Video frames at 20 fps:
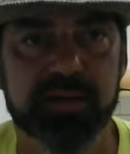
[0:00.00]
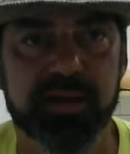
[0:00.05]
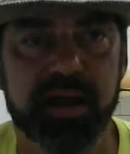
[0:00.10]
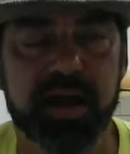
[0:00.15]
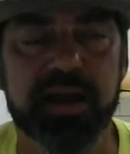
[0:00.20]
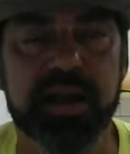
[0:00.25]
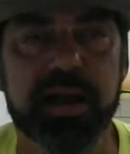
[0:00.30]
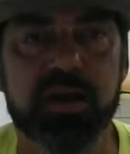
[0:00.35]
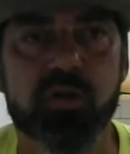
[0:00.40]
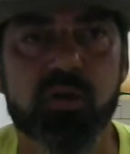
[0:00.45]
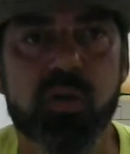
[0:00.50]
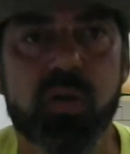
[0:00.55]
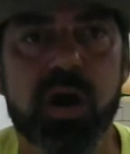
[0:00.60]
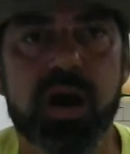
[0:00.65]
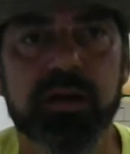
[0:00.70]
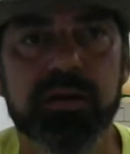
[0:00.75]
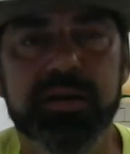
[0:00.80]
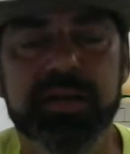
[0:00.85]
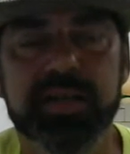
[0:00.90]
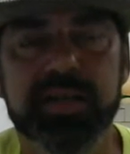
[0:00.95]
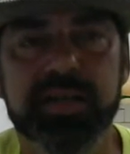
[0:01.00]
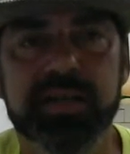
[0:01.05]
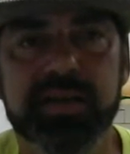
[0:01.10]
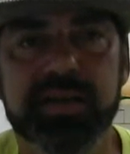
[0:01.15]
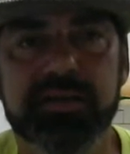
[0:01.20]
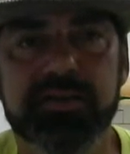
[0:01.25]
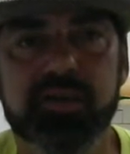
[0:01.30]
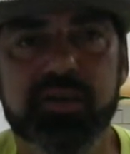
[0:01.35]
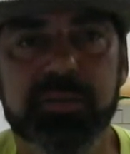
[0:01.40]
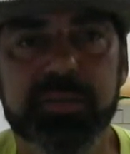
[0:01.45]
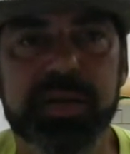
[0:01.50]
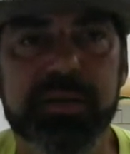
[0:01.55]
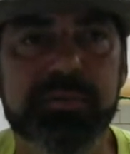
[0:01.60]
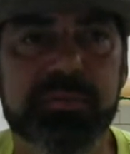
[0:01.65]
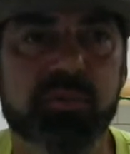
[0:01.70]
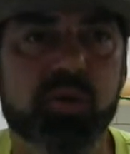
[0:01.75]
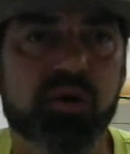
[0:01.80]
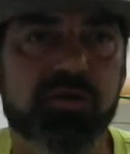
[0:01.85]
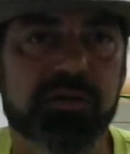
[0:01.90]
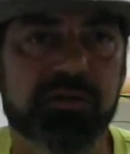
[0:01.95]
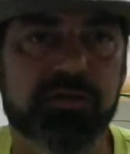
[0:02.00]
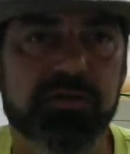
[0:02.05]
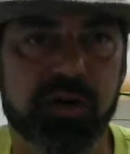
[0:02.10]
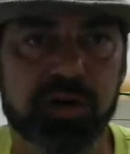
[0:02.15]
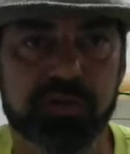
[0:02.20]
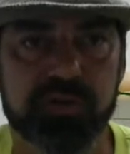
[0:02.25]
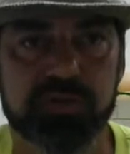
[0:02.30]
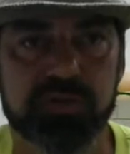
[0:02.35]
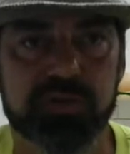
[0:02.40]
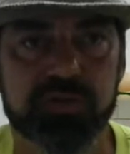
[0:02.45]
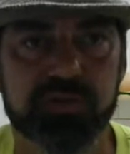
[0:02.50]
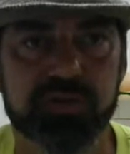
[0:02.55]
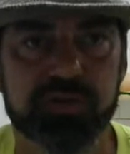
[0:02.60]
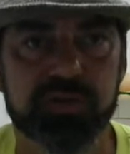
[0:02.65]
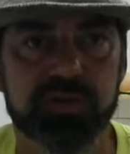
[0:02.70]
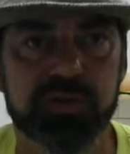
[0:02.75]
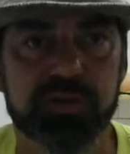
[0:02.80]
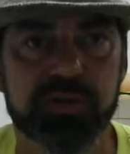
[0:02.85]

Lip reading: And that quality is going to be more referrals.